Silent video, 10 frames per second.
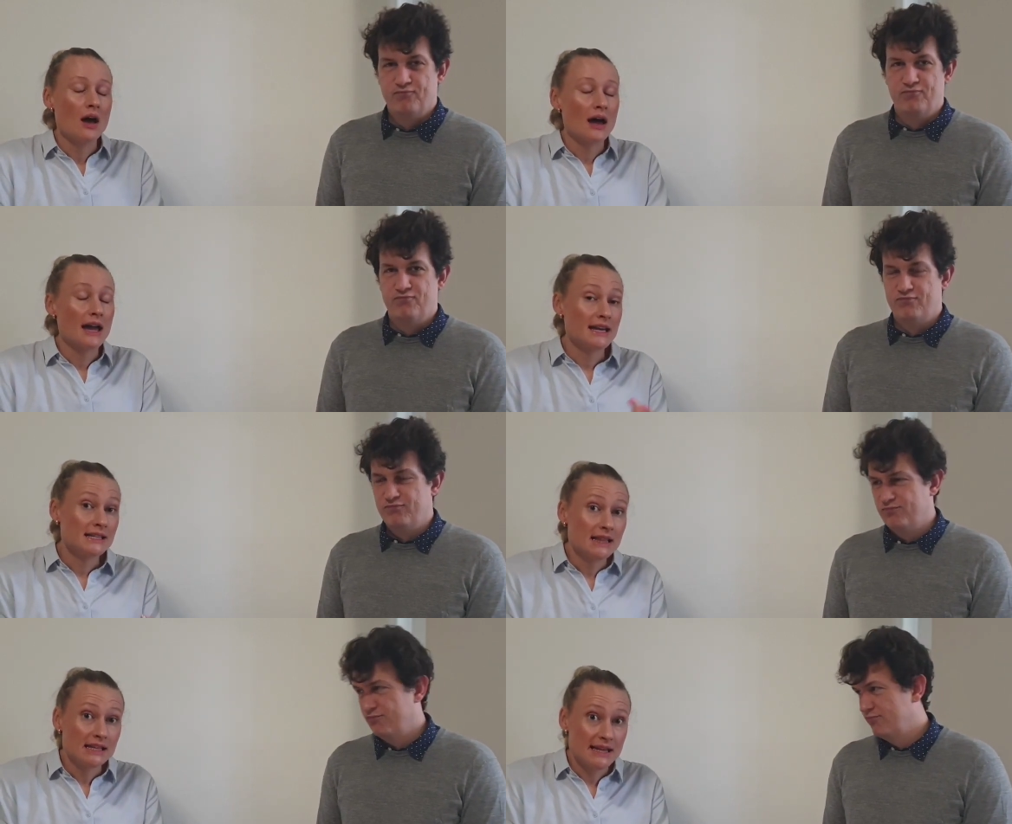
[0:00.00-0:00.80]
Speaker 1: Uh,
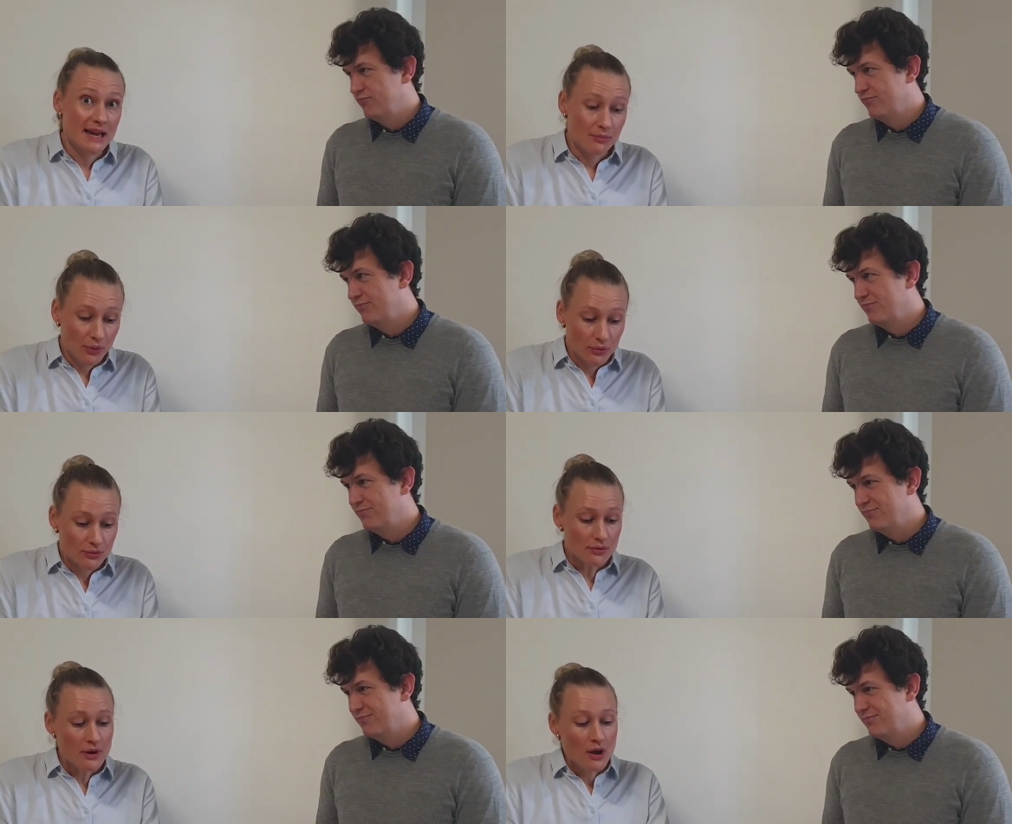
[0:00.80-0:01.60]
he's at the
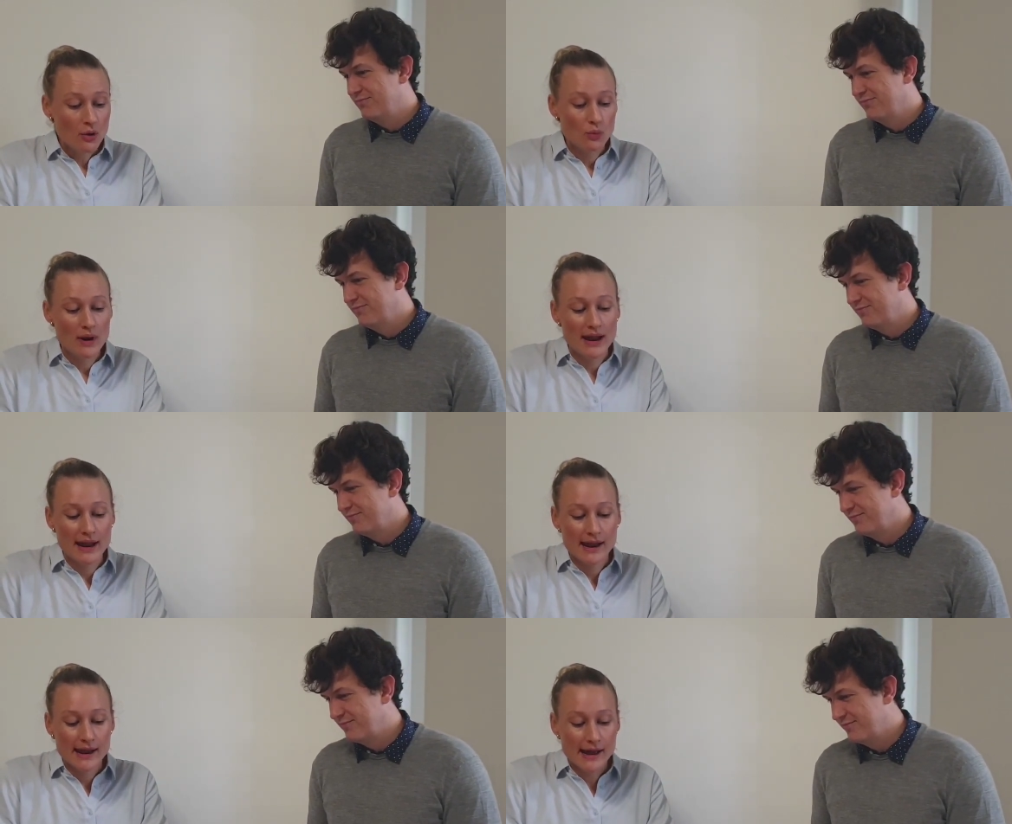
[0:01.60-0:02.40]
temple
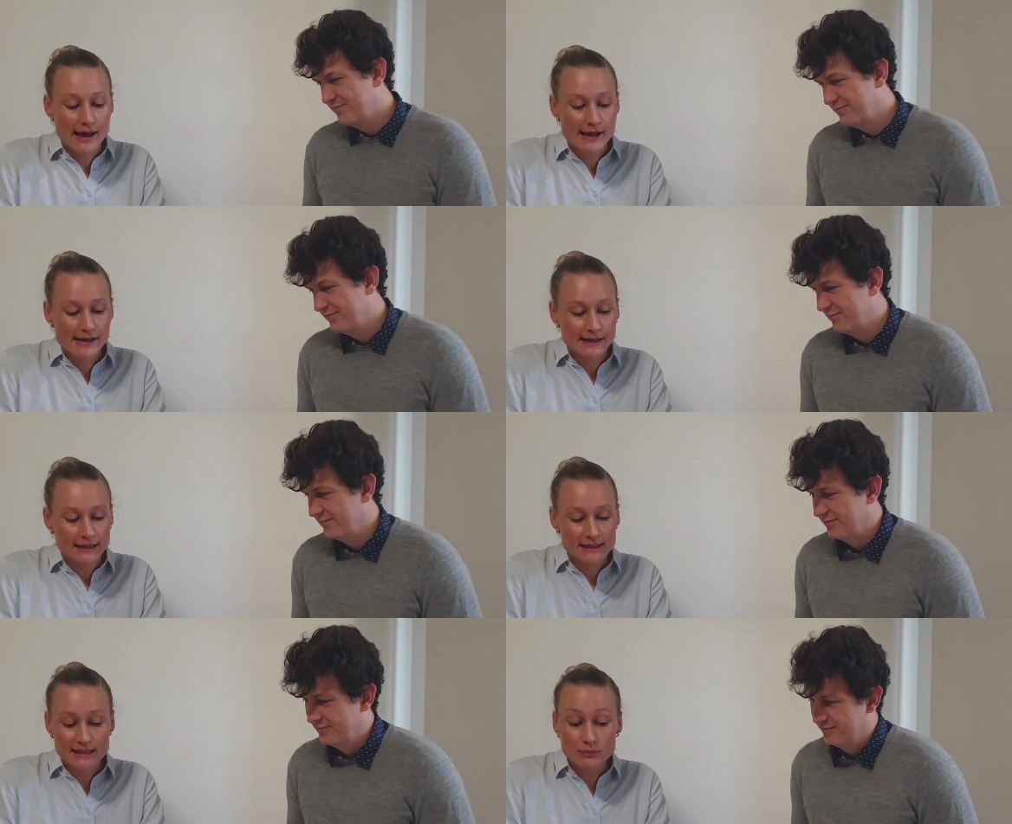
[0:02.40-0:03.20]
where
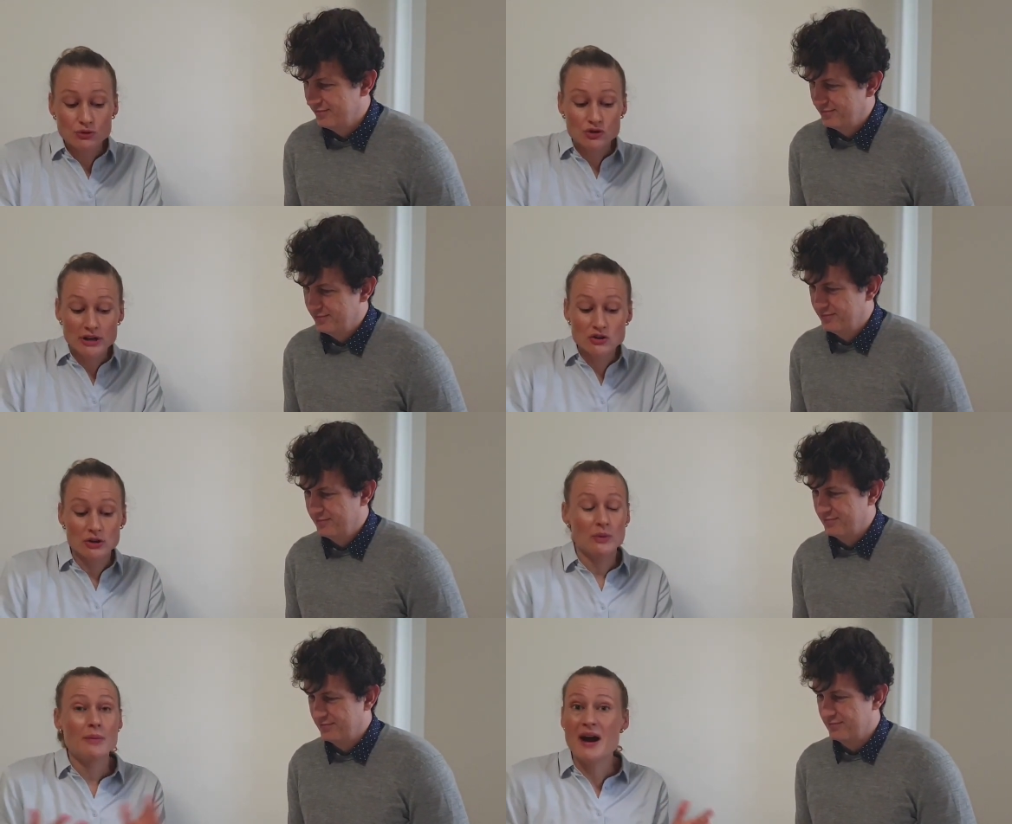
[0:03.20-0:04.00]
uh, the temple
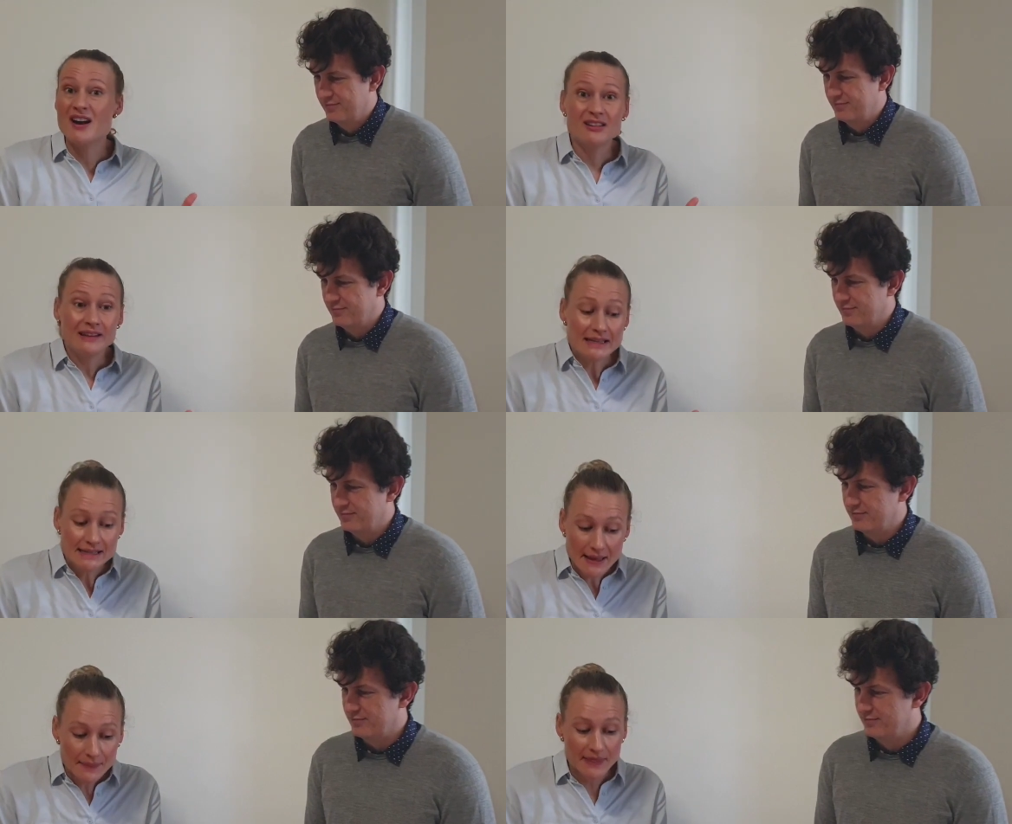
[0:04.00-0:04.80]
treasury, where apparently
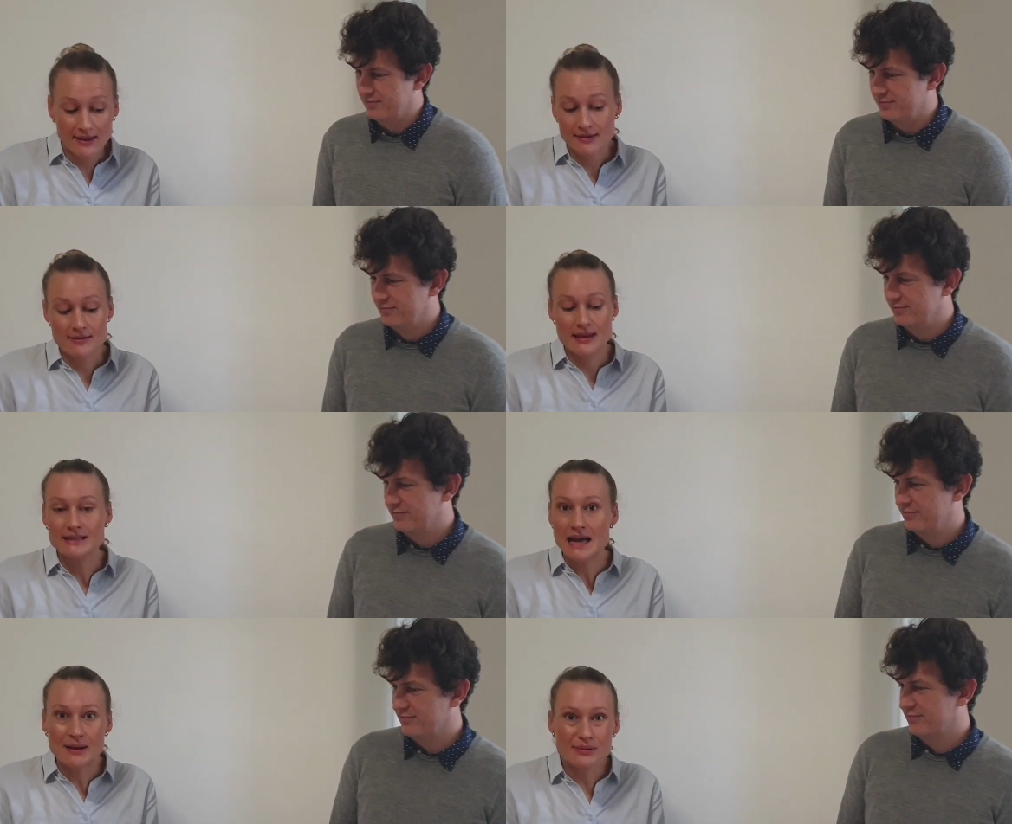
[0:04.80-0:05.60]
something
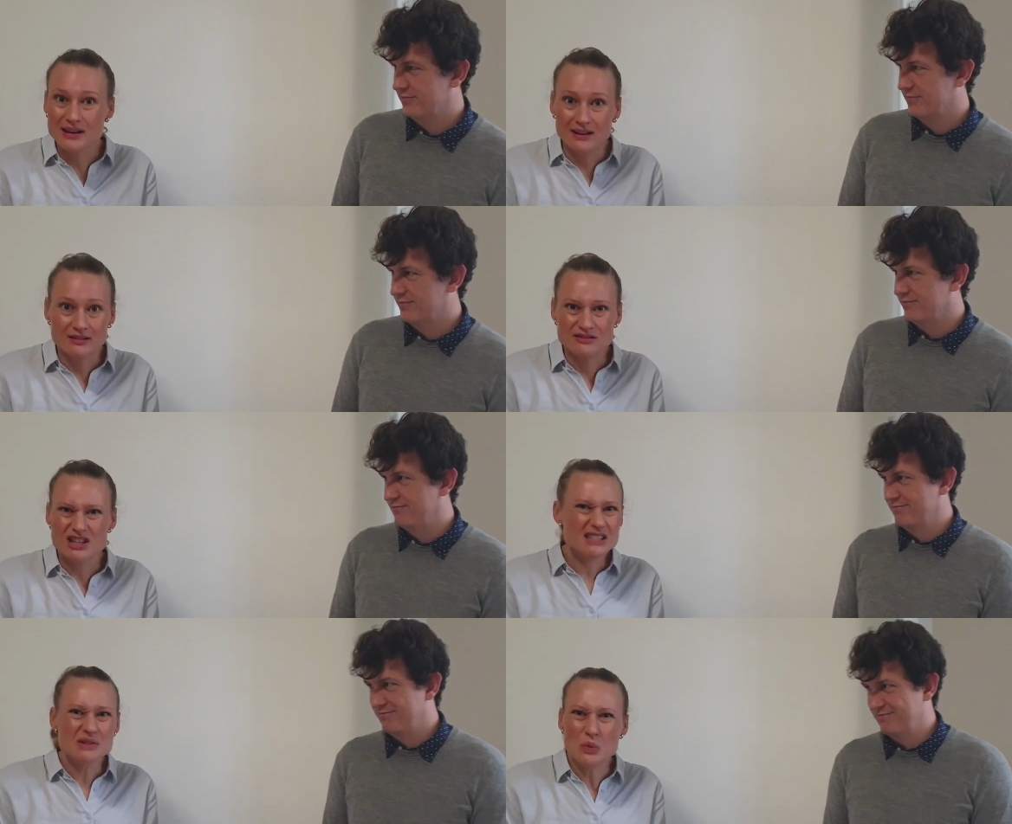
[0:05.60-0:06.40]
is happening.
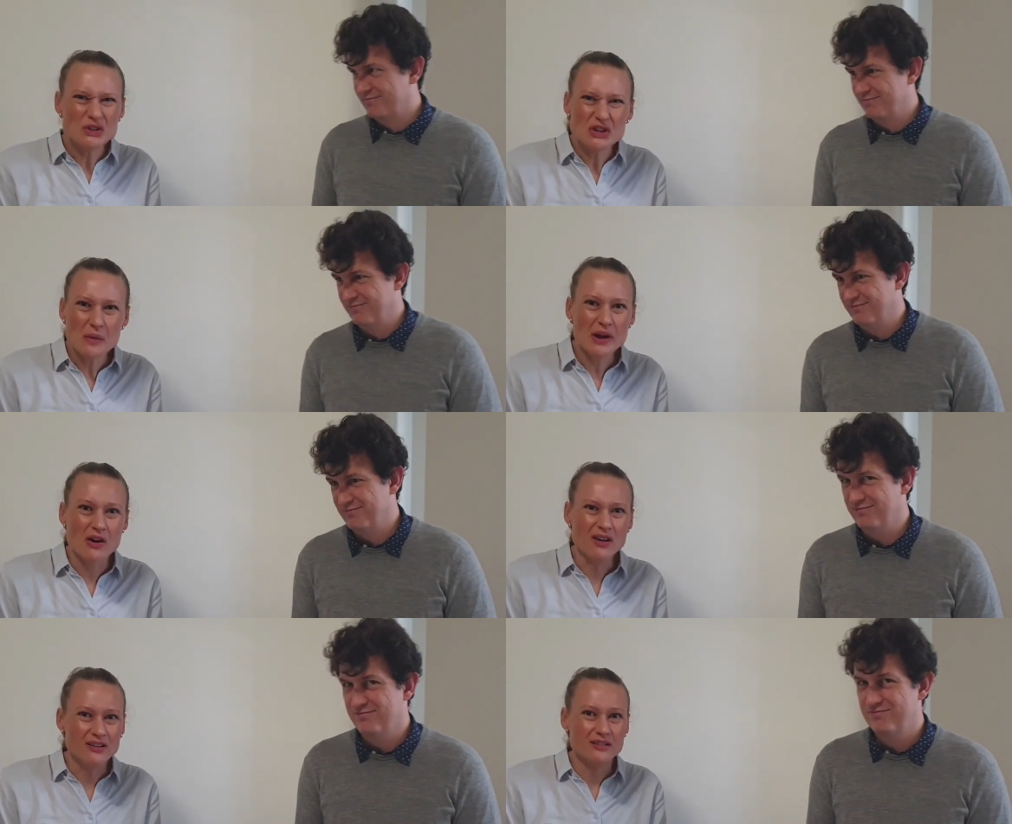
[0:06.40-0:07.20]
Justin, what's going
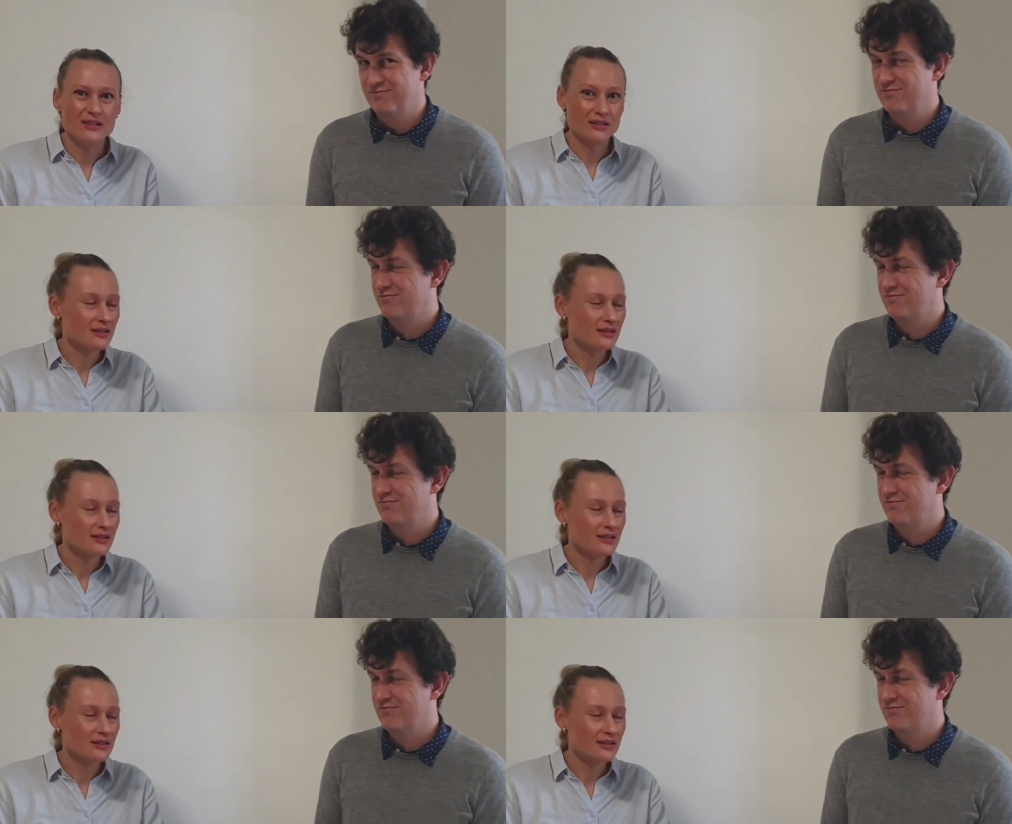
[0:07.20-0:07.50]
on?